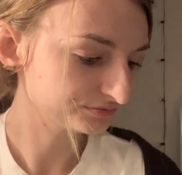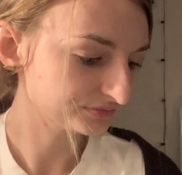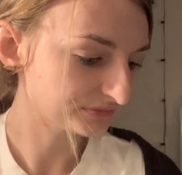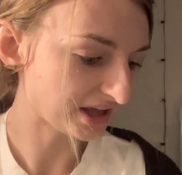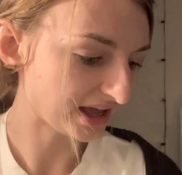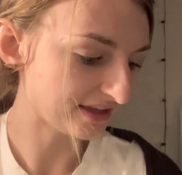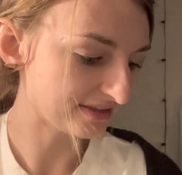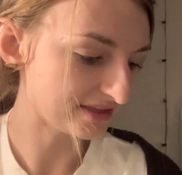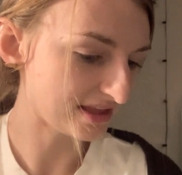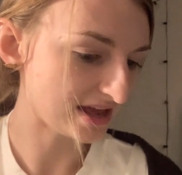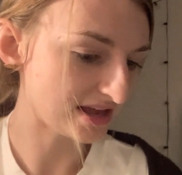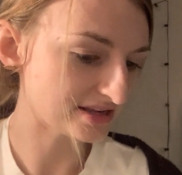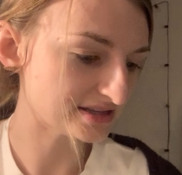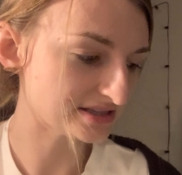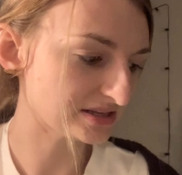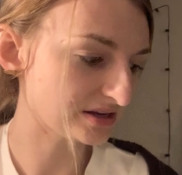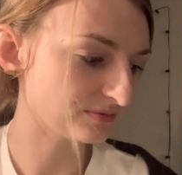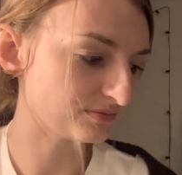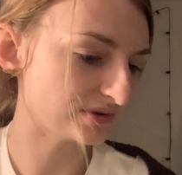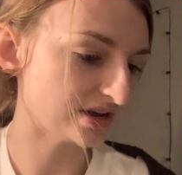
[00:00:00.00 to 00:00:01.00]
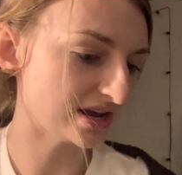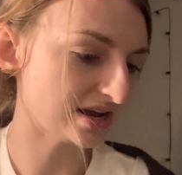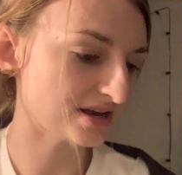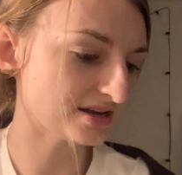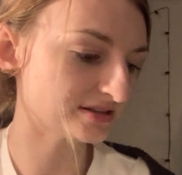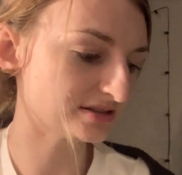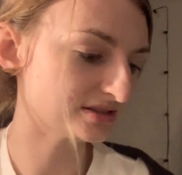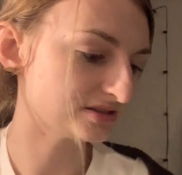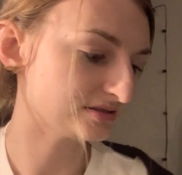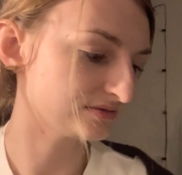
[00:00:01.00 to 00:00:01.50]
then some
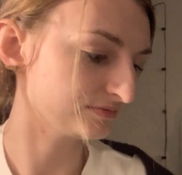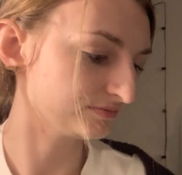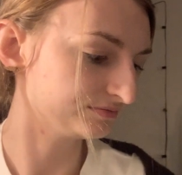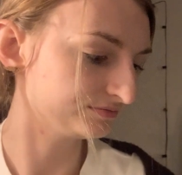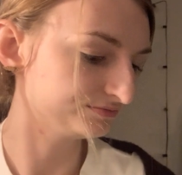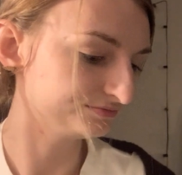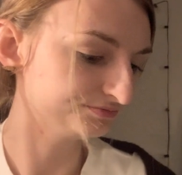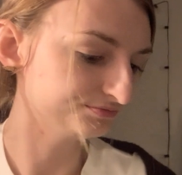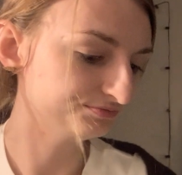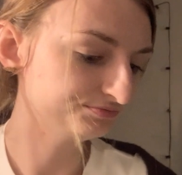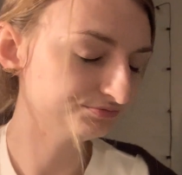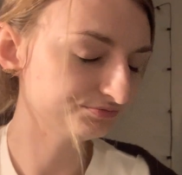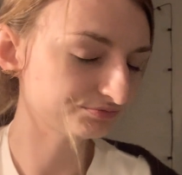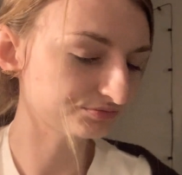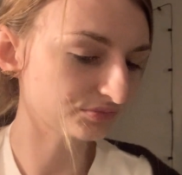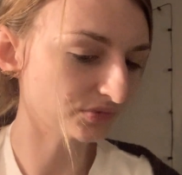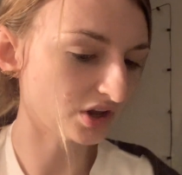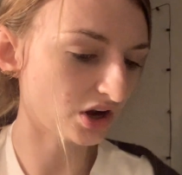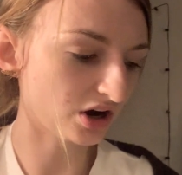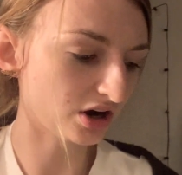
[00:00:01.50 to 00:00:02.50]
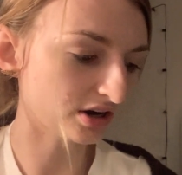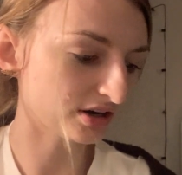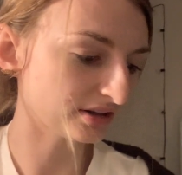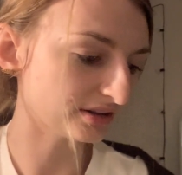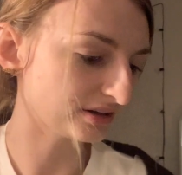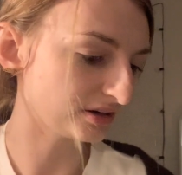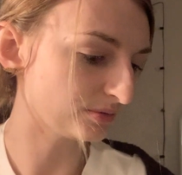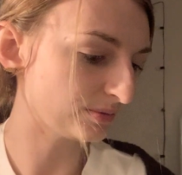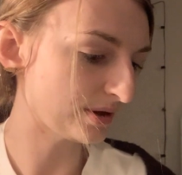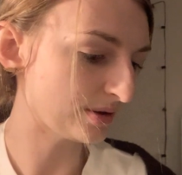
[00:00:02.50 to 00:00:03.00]
days are a
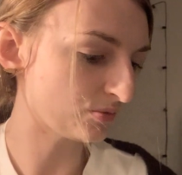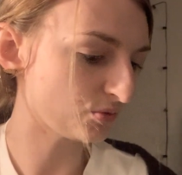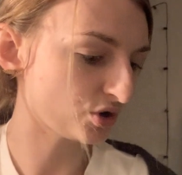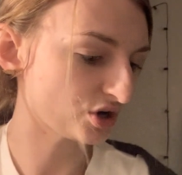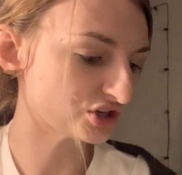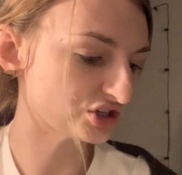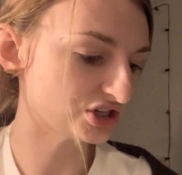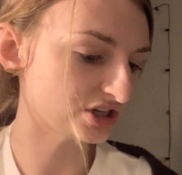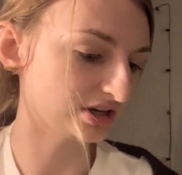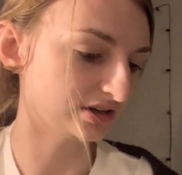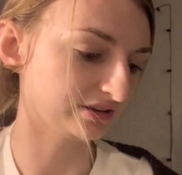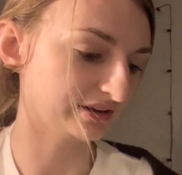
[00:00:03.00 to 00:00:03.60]
little bit more chill.